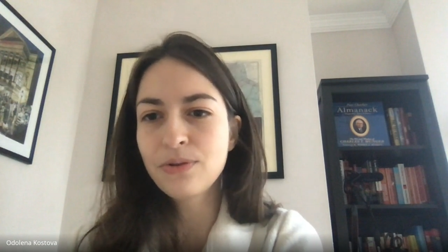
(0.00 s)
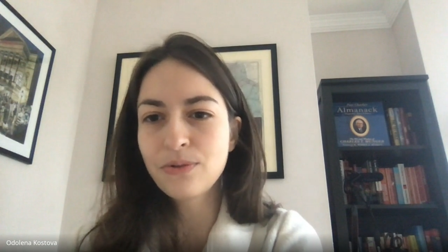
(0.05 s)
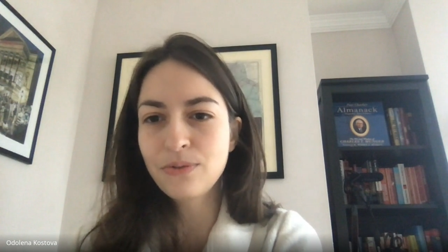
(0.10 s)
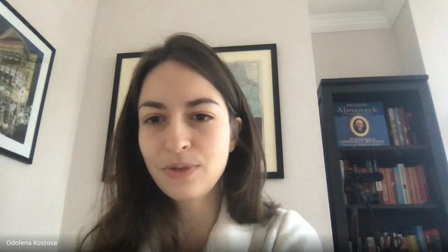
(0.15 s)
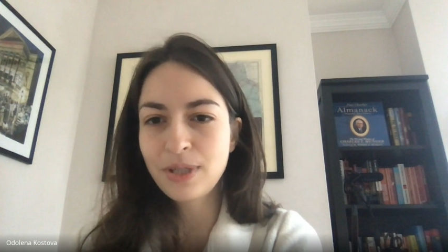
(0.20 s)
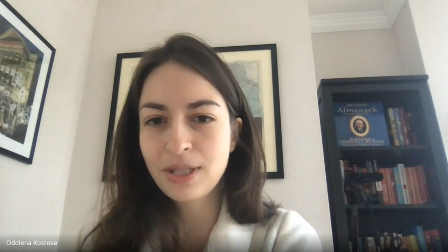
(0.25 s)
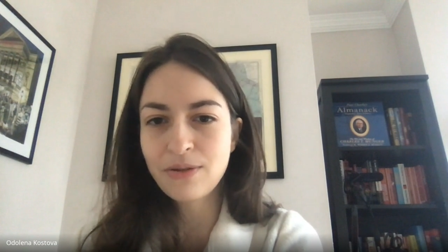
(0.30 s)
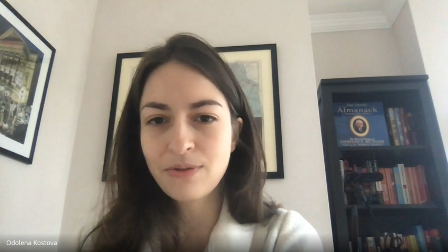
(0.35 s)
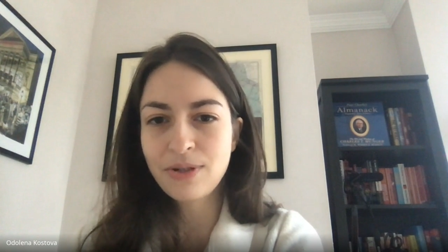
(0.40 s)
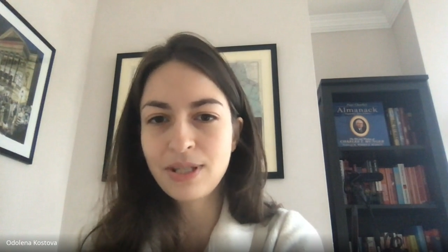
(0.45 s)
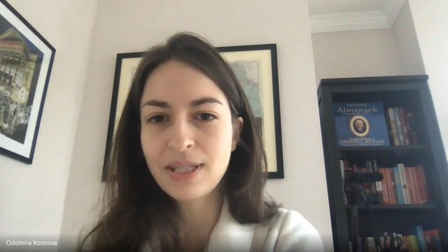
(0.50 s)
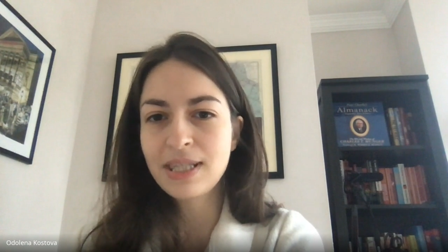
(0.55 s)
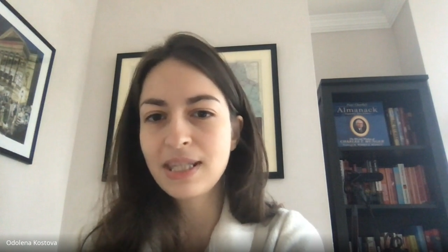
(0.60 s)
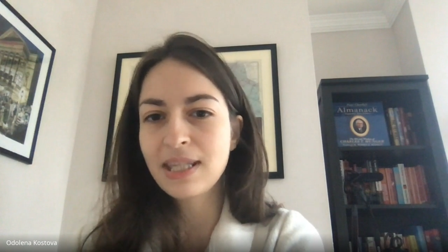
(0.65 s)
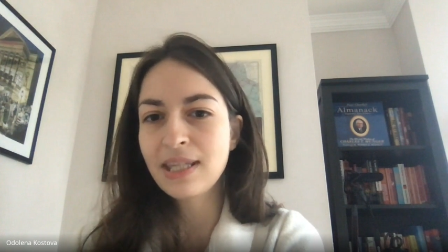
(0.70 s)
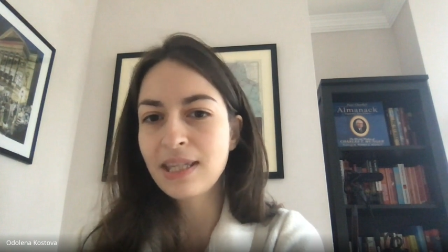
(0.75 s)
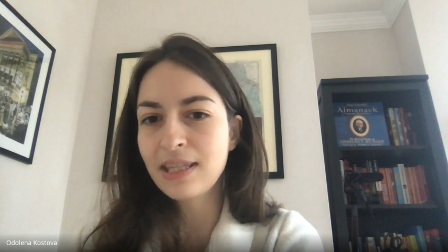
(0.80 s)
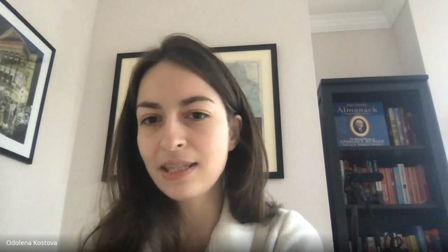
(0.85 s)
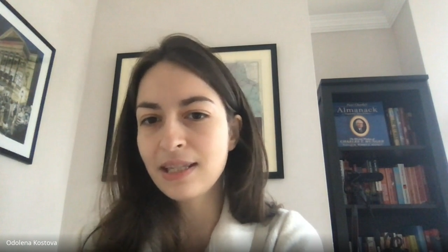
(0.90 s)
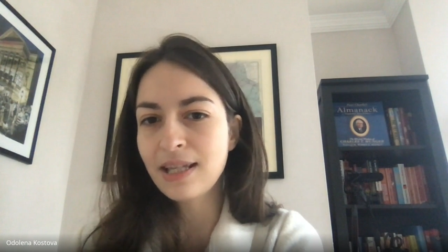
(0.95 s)
to
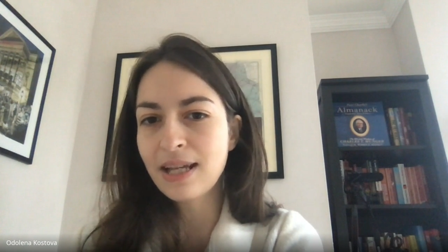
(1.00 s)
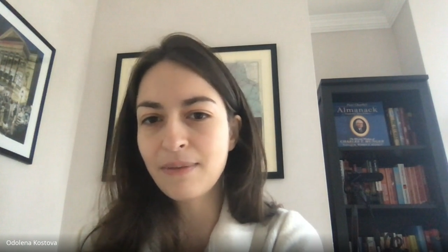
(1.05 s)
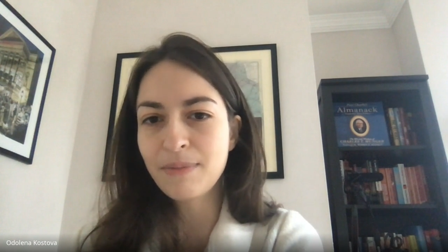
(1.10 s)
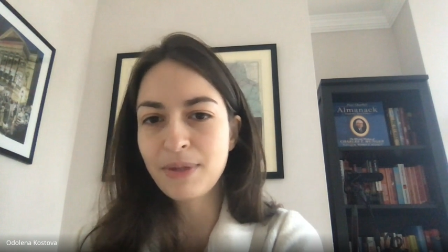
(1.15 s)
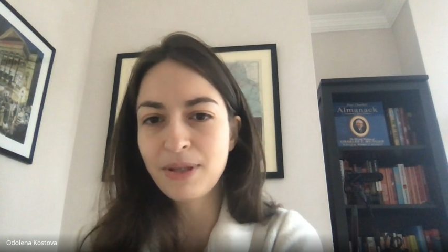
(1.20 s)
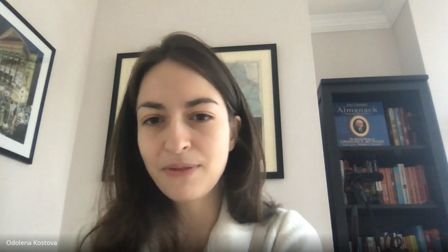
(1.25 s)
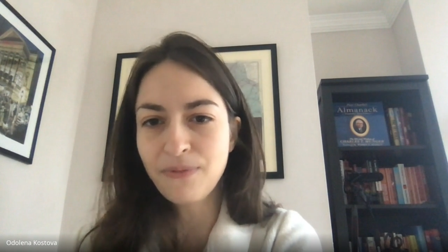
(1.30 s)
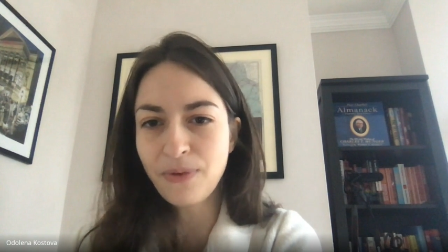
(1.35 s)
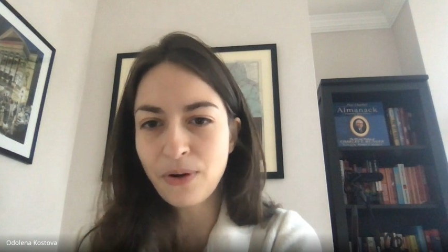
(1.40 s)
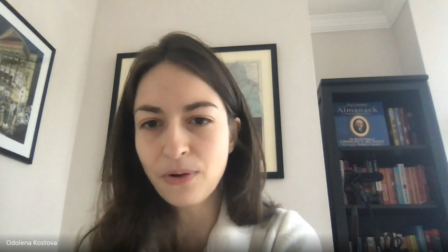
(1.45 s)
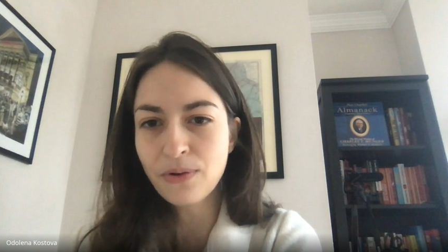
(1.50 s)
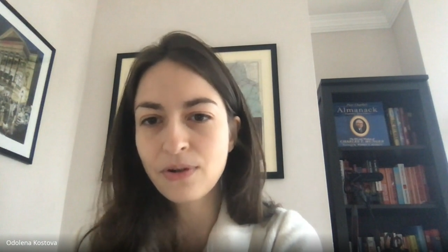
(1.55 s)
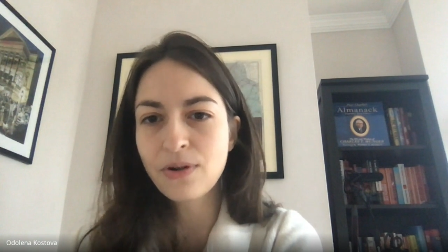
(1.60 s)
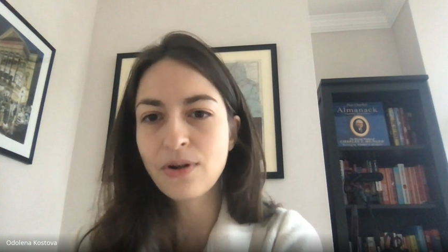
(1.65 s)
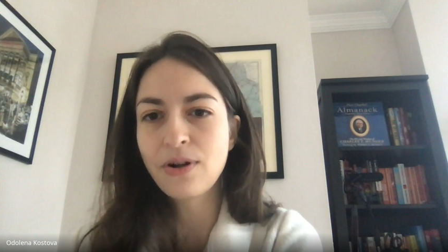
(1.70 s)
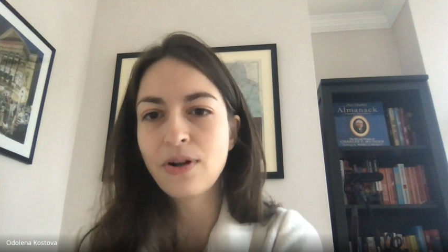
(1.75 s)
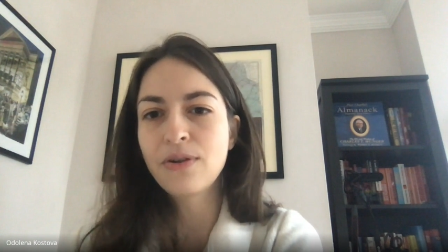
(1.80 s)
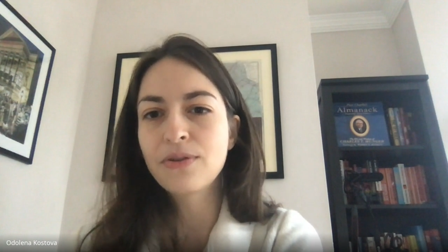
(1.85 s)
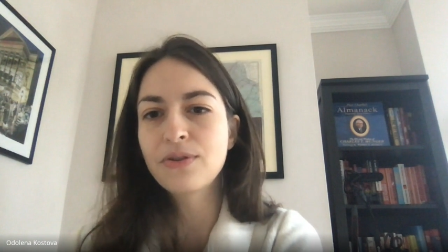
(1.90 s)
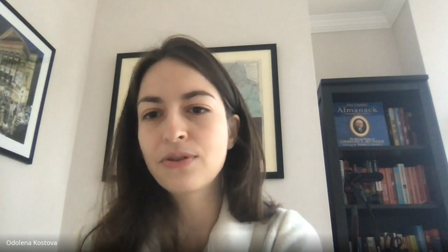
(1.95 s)
increasing incoming phone
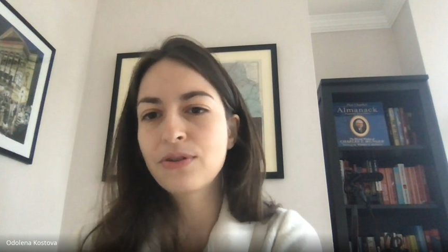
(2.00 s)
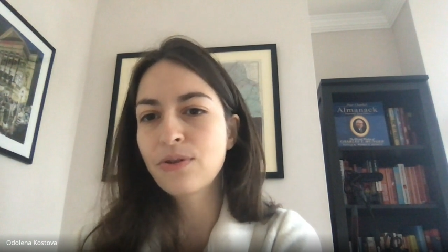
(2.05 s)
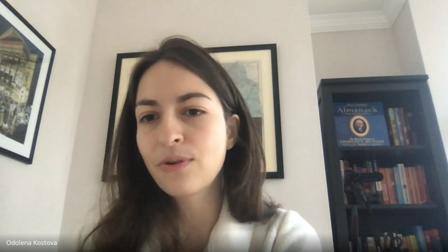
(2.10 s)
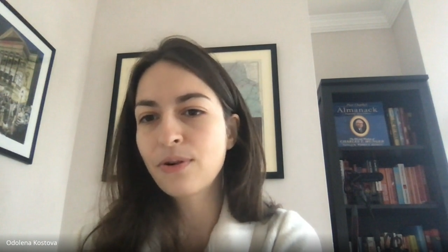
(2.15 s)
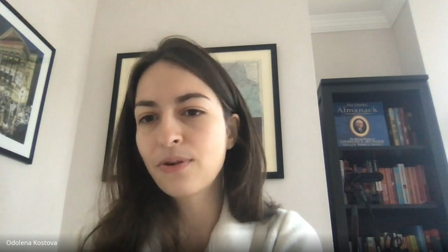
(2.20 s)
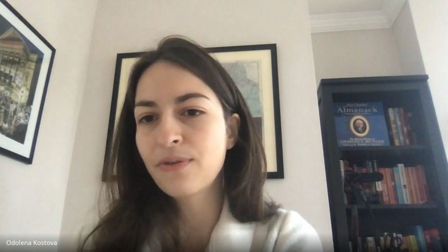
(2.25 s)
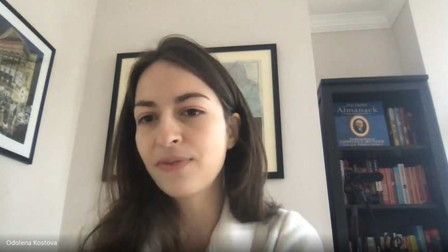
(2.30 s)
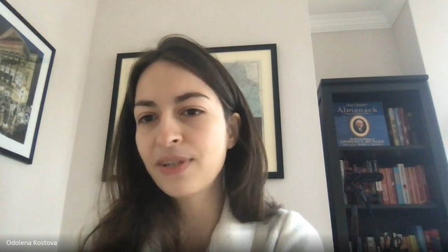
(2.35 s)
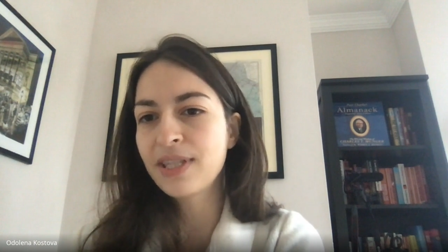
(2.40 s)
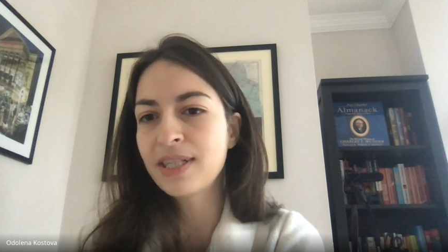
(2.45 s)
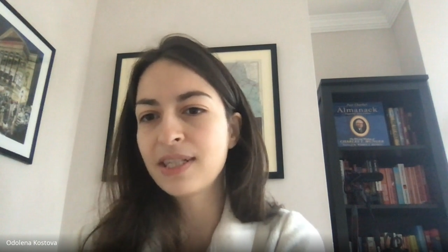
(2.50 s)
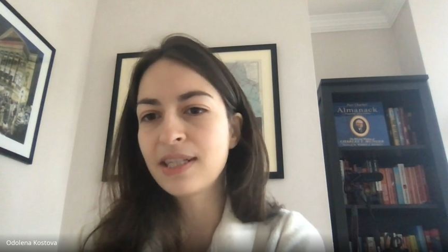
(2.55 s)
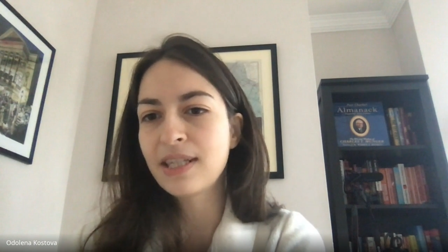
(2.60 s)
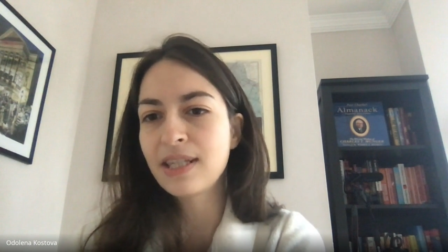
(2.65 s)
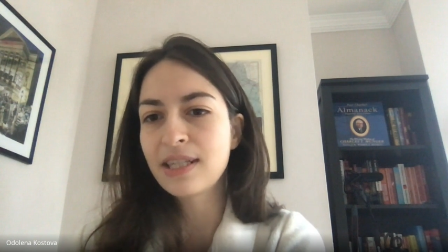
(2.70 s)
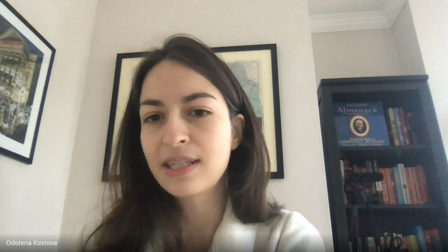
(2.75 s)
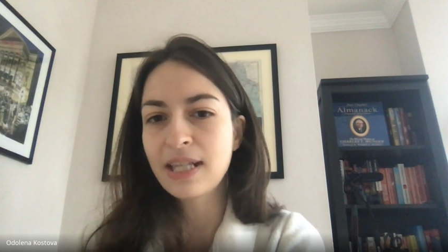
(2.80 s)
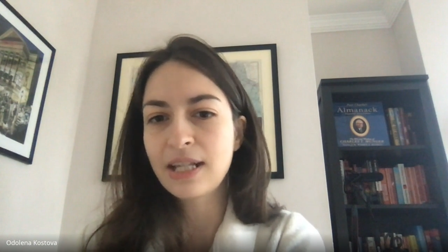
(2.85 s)
calls, store visits,